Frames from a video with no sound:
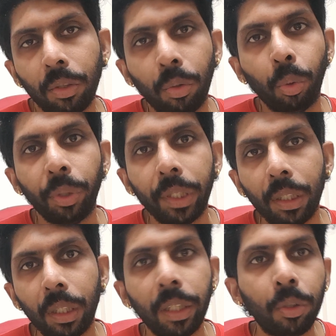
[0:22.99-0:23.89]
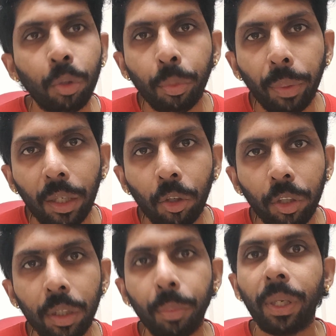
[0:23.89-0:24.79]
growing in the YouTube
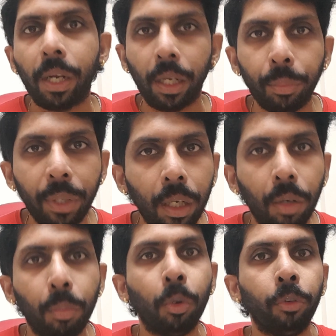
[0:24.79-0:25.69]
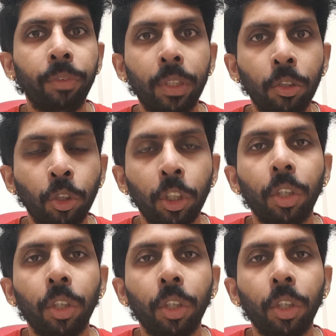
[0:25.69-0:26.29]
algorithm and recommending our more videos.